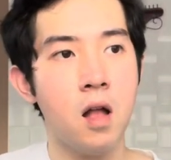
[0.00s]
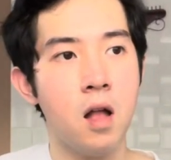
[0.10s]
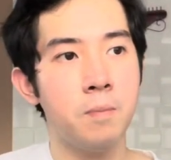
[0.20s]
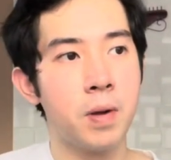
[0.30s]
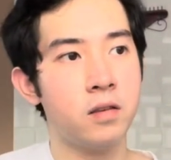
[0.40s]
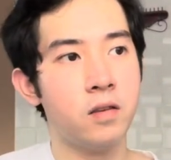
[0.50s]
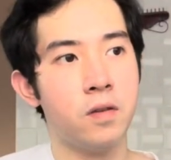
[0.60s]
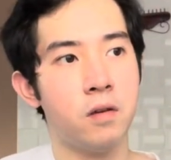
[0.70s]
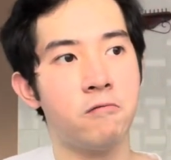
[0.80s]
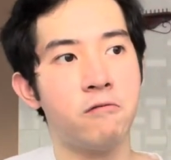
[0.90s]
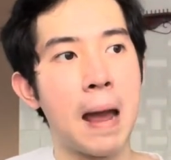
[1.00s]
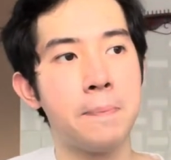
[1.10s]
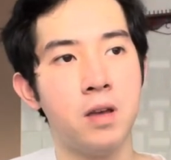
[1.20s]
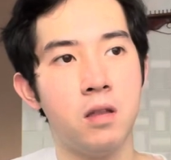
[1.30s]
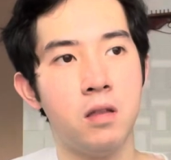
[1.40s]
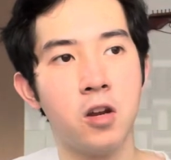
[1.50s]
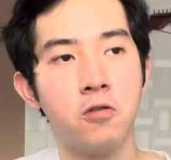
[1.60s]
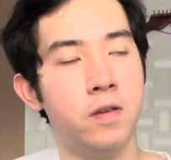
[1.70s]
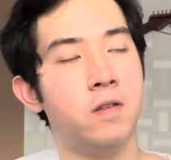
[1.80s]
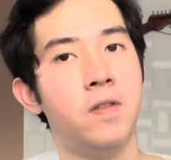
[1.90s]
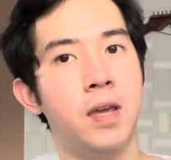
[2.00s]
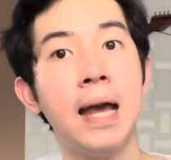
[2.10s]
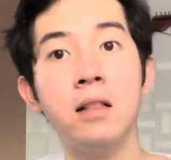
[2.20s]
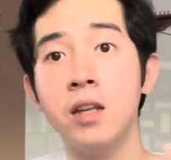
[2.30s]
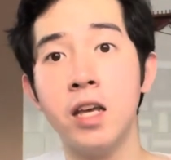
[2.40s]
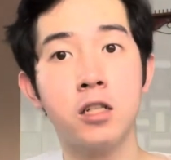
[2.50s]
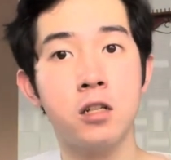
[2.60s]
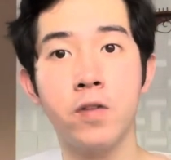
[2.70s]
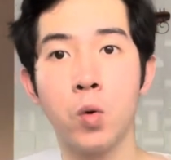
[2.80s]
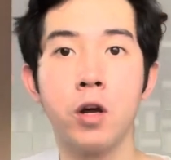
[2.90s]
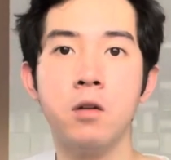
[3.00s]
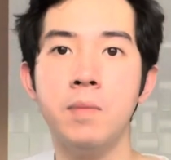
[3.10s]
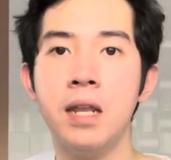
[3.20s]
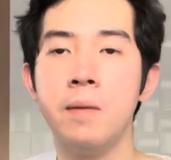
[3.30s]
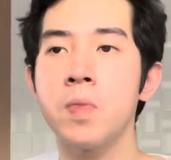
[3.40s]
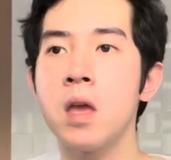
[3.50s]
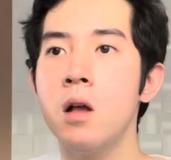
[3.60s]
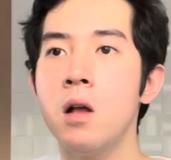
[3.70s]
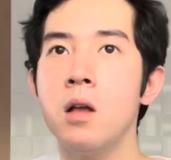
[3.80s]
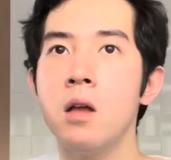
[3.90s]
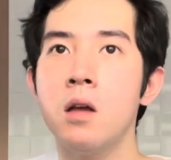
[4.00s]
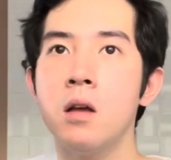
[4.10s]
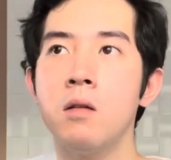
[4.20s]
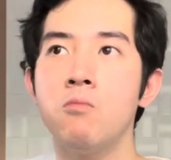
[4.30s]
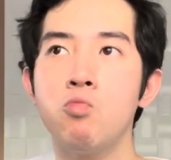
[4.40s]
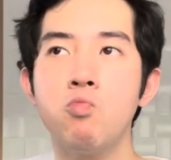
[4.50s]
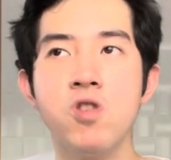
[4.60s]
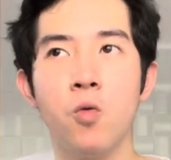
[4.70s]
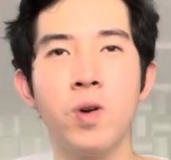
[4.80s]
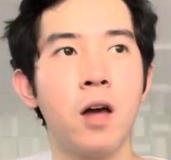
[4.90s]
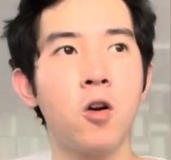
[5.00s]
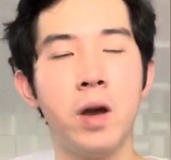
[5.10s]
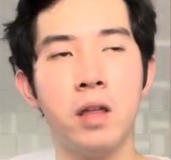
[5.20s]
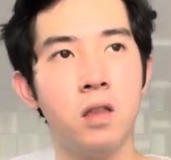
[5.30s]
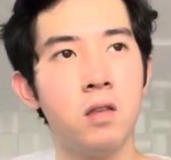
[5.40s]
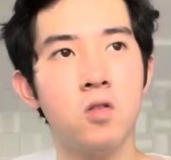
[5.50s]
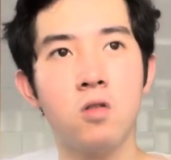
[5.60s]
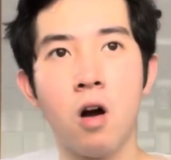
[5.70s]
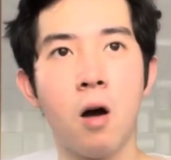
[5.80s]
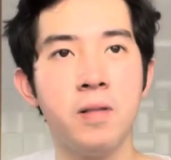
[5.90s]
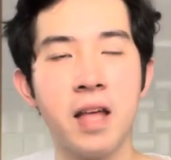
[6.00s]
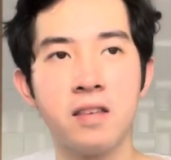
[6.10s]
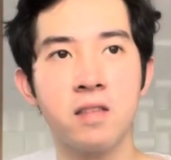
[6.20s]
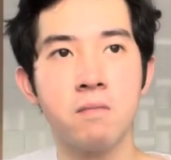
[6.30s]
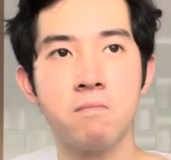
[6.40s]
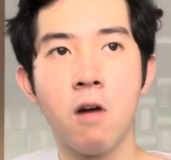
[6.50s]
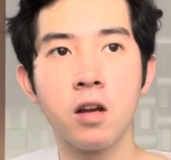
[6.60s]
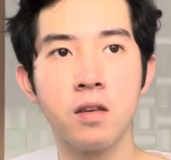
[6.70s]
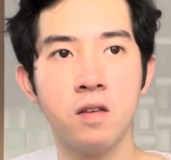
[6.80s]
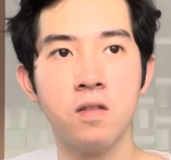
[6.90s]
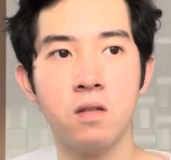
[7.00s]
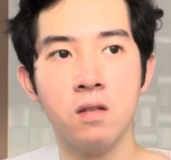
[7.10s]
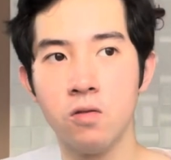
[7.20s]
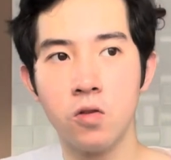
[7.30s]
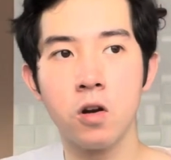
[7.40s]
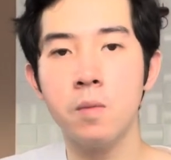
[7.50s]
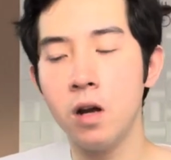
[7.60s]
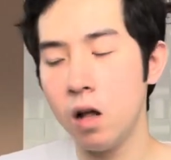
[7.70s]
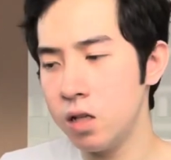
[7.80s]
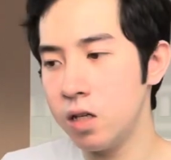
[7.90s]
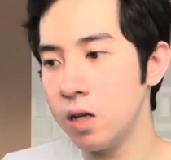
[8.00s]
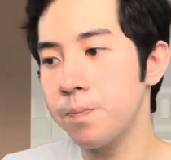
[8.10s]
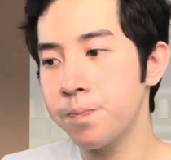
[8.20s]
because of the rapid increase of the alienation of the worker, meaning, you know, without going into too complex Marxist terminology,